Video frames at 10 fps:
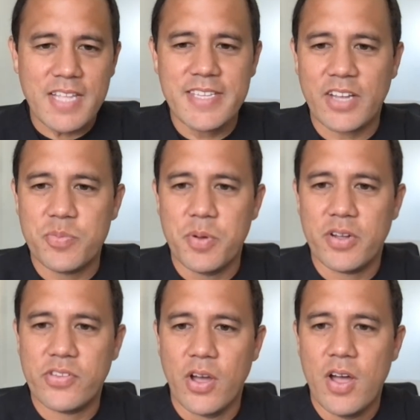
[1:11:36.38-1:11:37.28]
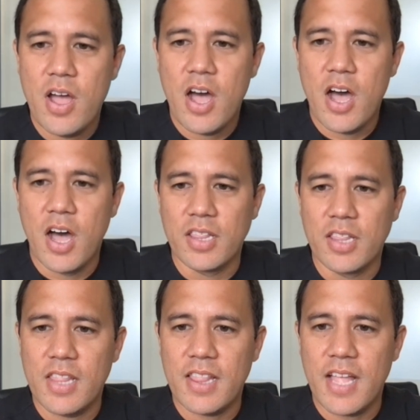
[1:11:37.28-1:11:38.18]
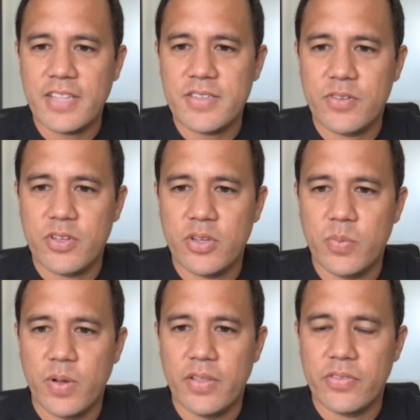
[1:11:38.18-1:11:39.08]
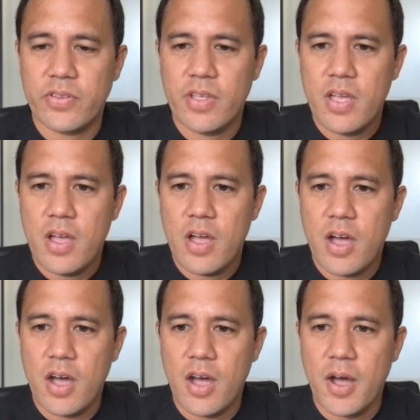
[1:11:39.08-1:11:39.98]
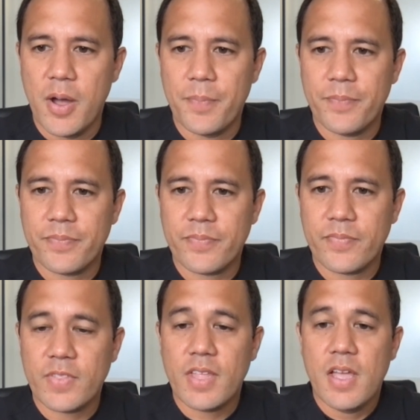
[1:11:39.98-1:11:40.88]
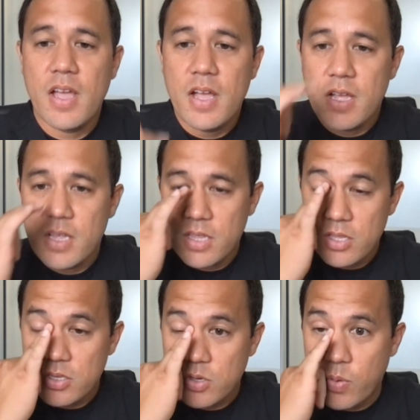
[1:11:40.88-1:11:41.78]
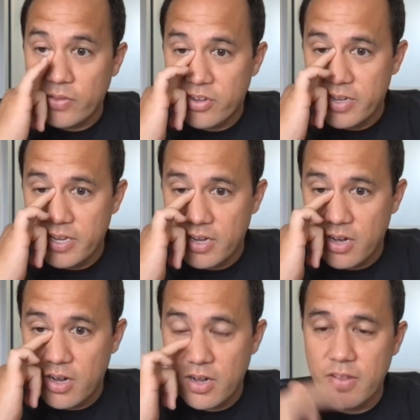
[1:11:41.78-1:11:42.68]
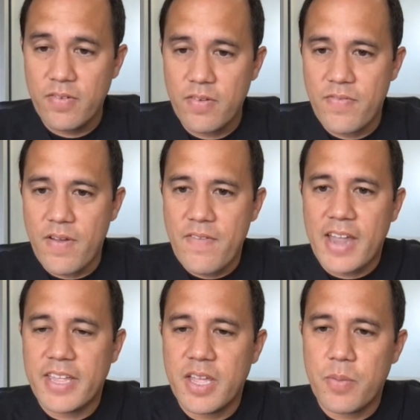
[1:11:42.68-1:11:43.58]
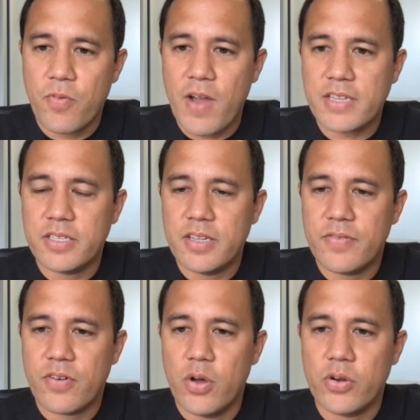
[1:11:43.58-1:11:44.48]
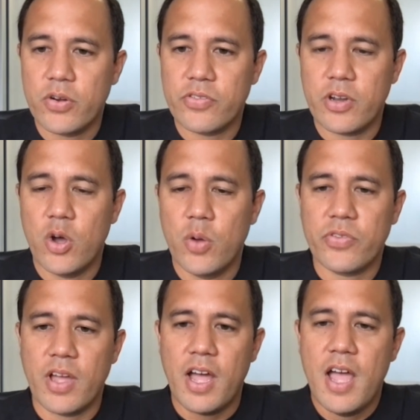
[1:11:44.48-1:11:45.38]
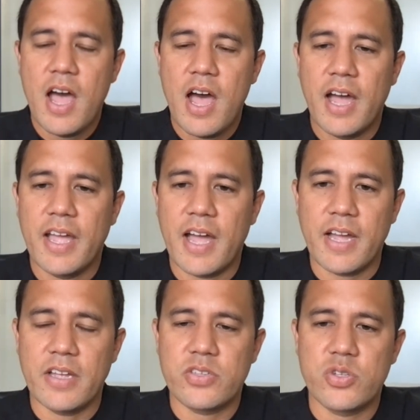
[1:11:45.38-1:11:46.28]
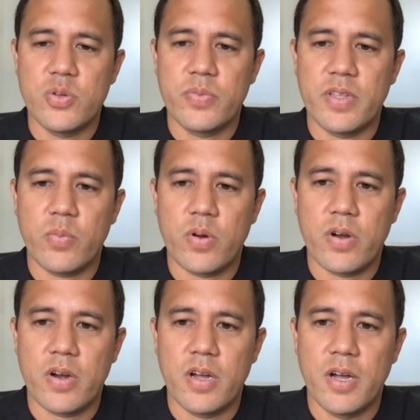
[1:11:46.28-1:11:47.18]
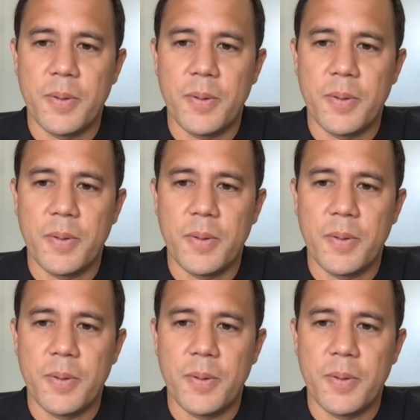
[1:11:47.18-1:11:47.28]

Textbook. So lots of good ones. The question here, Valium rectally for owners at home. So I assume that we're